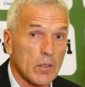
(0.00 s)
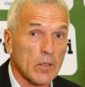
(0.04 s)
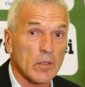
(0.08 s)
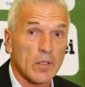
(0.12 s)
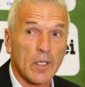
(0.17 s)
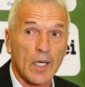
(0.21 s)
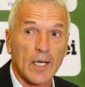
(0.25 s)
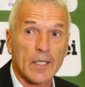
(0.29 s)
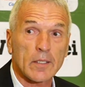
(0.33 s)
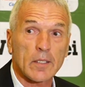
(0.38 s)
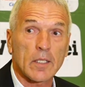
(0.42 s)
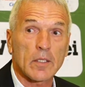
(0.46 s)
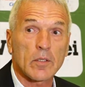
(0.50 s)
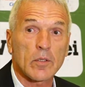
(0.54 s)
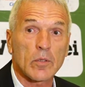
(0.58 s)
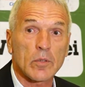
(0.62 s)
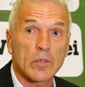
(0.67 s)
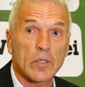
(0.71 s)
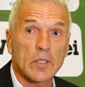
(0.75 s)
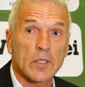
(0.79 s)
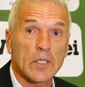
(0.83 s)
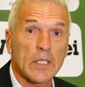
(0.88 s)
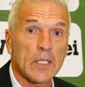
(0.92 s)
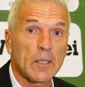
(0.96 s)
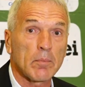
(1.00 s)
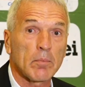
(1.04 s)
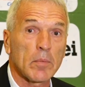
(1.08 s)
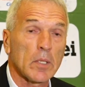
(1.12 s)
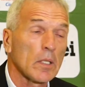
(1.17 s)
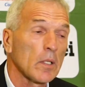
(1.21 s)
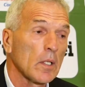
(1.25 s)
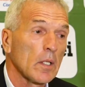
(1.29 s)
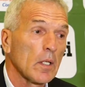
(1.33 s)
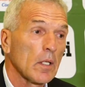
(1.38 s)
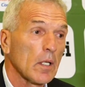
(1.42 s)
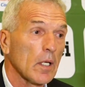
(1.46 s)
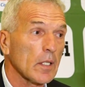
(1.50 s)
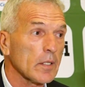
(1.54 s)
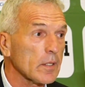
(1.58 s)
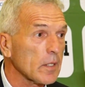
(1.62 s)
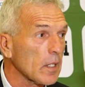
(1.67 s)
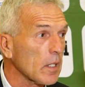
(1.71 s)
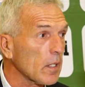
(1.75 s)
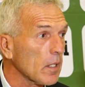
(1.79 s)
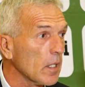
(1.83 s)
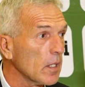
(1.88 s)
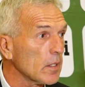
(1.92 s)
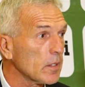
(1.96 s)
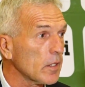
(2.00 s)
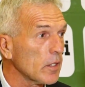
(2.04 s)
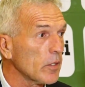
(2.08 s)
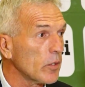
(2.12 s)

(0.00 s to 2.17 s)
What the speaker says: contracted to the team. I think there's